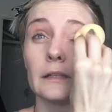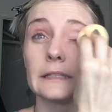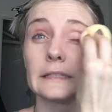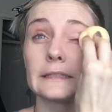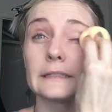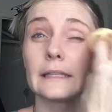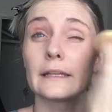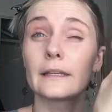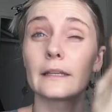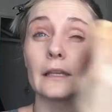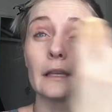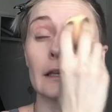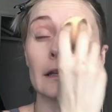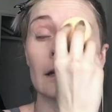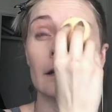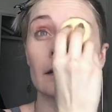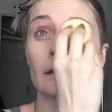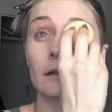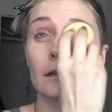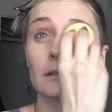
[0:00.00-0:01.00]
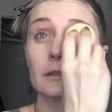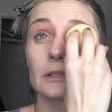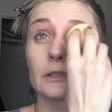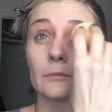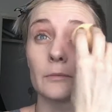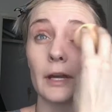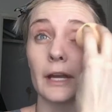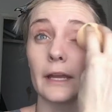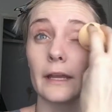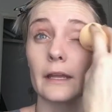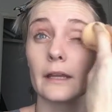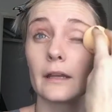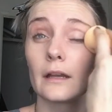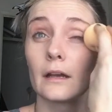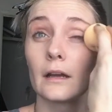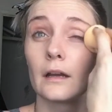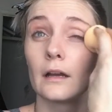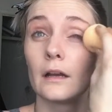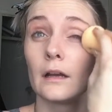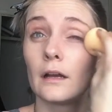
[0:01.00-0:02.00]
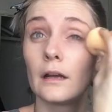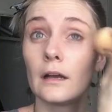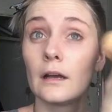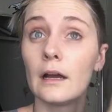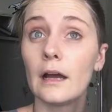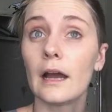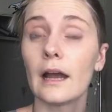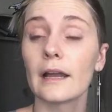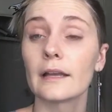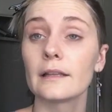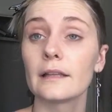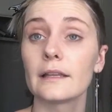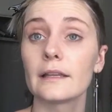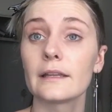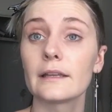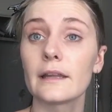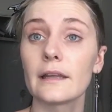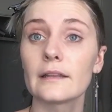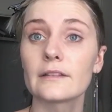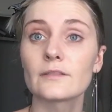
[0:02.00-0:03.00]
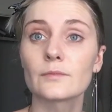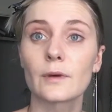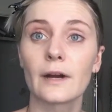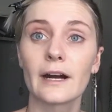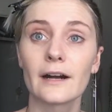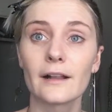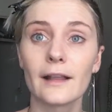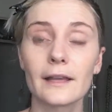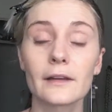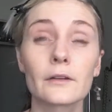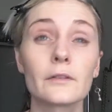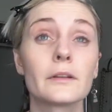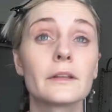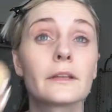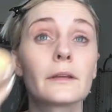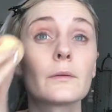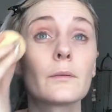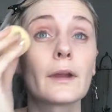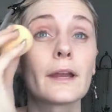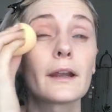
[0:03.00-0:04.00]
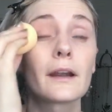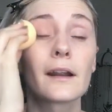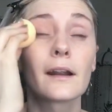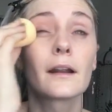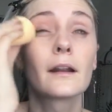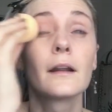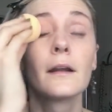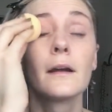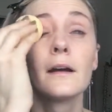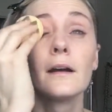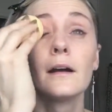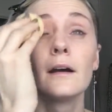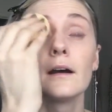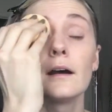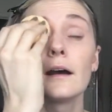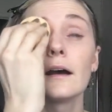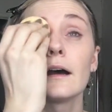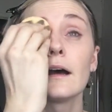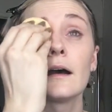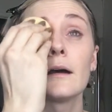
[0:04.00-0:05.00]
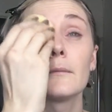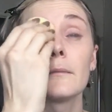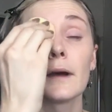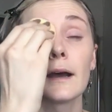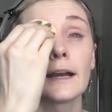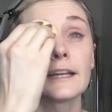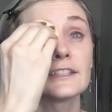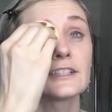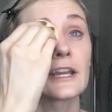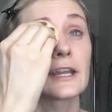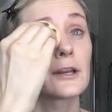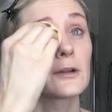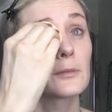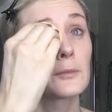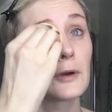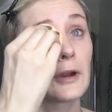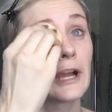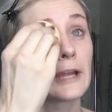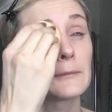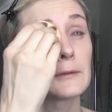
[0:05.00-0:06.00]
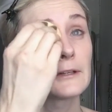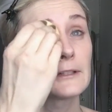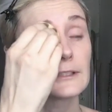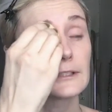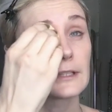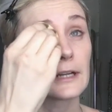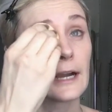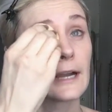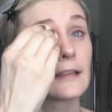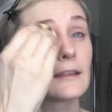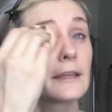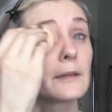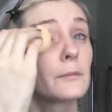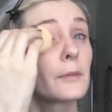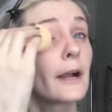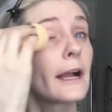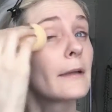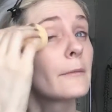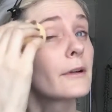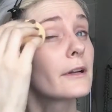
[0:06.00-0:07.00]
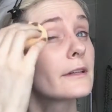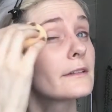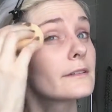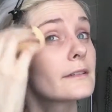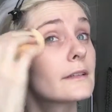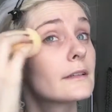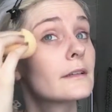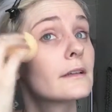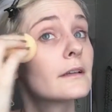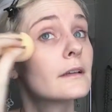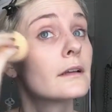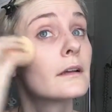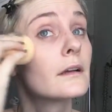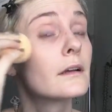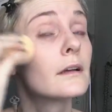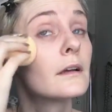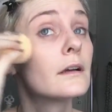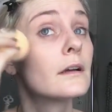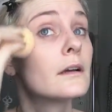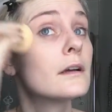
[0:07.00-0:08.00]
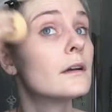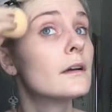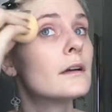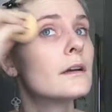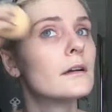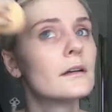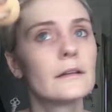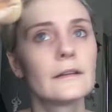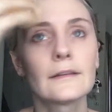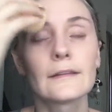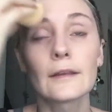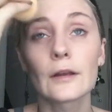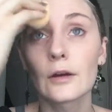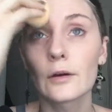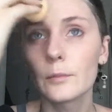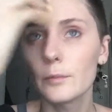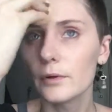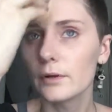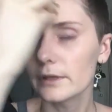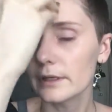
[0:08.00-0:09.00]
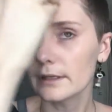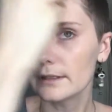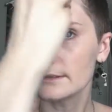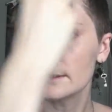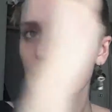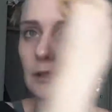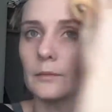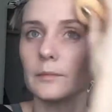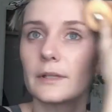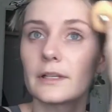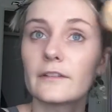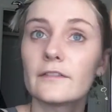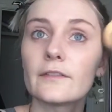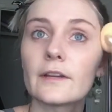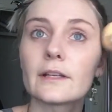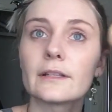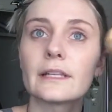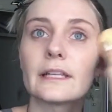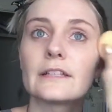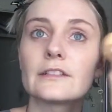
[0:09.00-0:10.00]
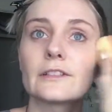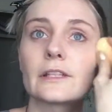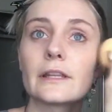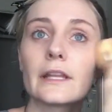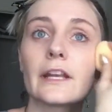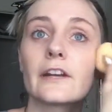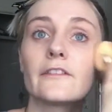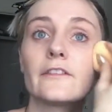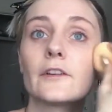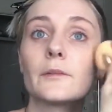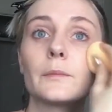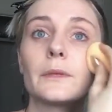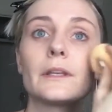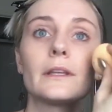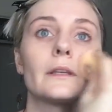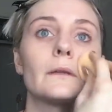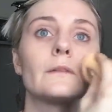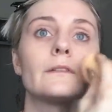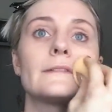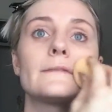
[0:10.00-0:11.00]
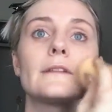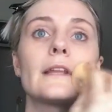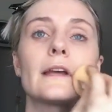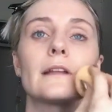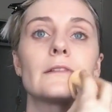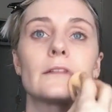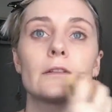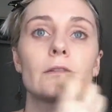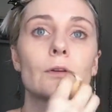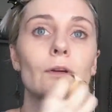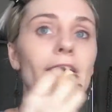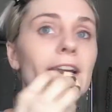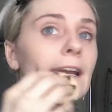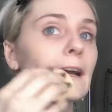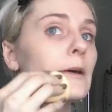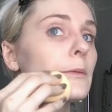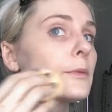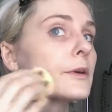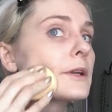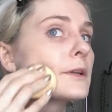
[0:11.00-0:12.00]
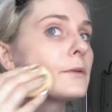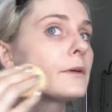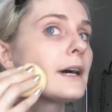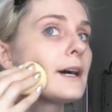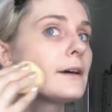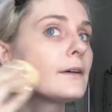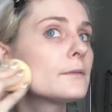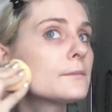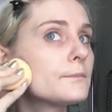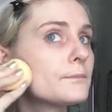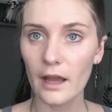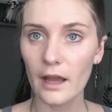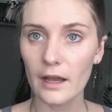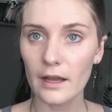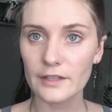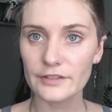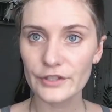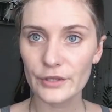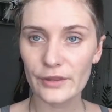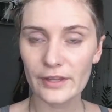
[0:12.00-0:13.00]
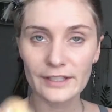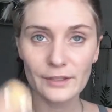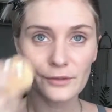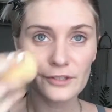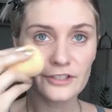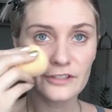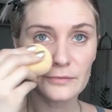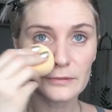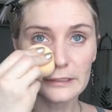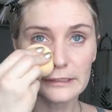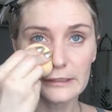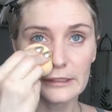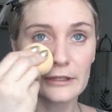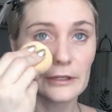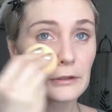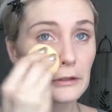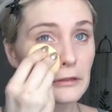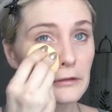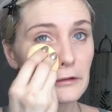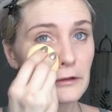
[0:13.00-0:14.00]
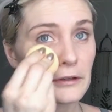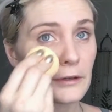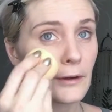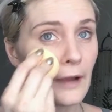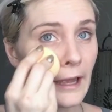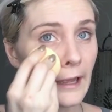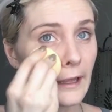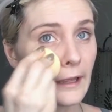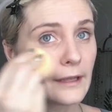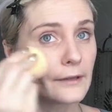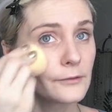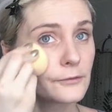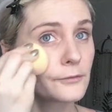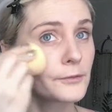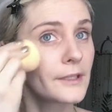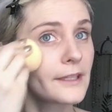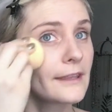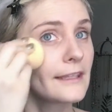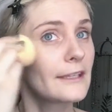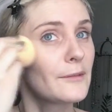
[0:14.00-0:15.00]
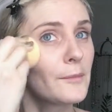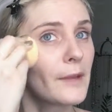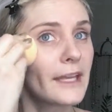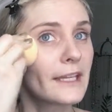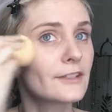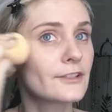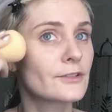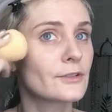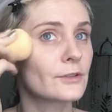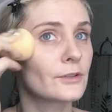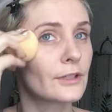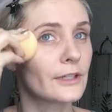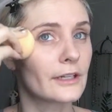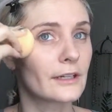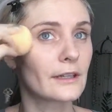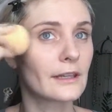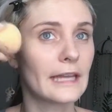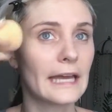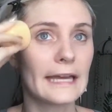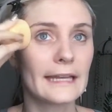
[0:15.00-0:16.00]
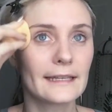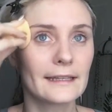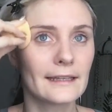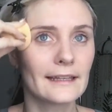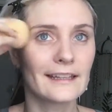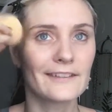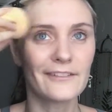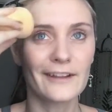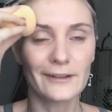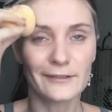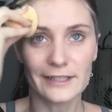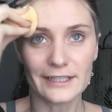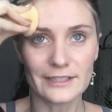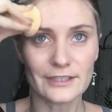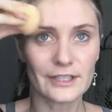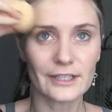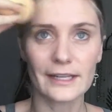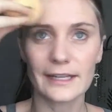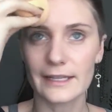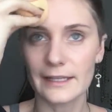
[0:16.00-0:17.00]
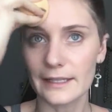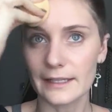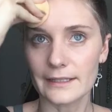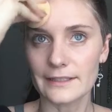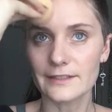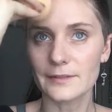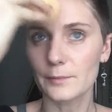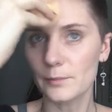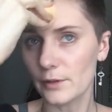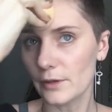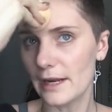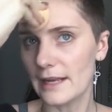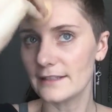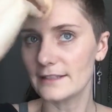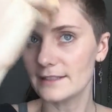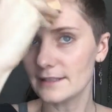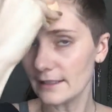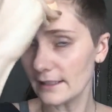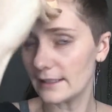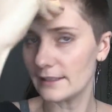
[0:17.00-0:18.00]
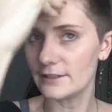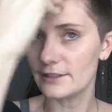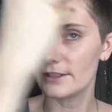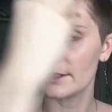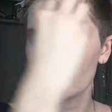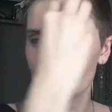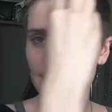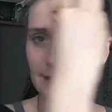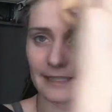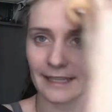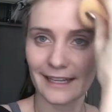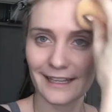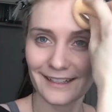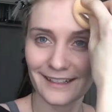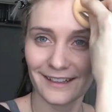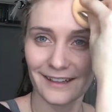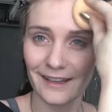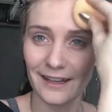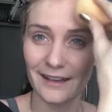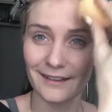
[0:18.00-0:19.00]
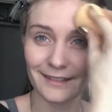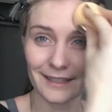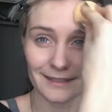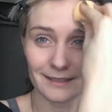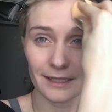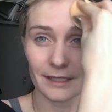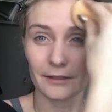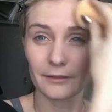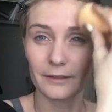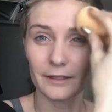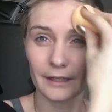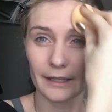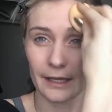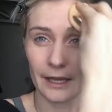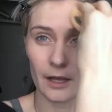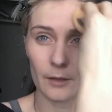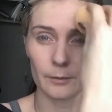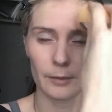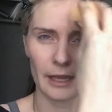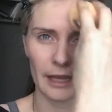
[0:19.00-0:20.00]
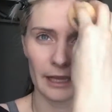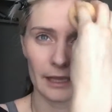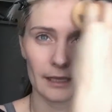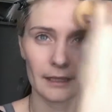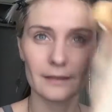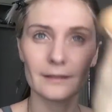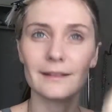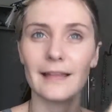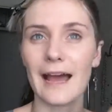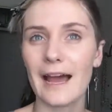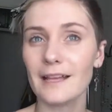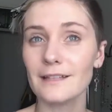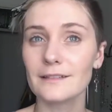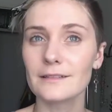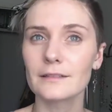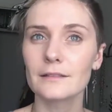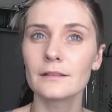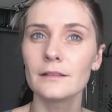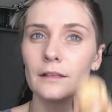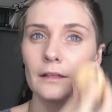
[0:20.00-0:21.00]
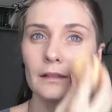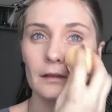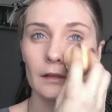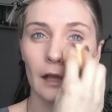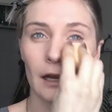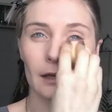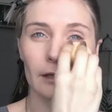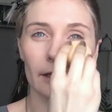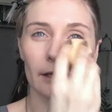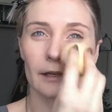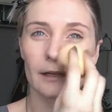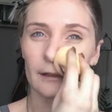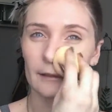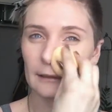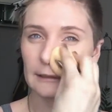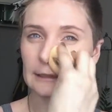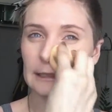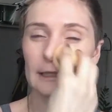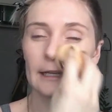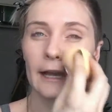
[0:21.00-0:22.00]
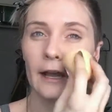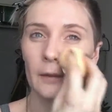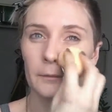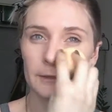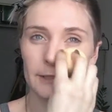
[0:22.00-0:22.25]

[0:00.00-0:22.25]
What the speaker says: Just taking it on to my eyelid as well. I don't really wear eyeshadow primers or eyelid primers, so putting a little bit of foundation there for me tends to work out pretty well. So then you just want to go through and really make sure that the foundation is pressed into your skin. That's going to really help it last longer. It's going to help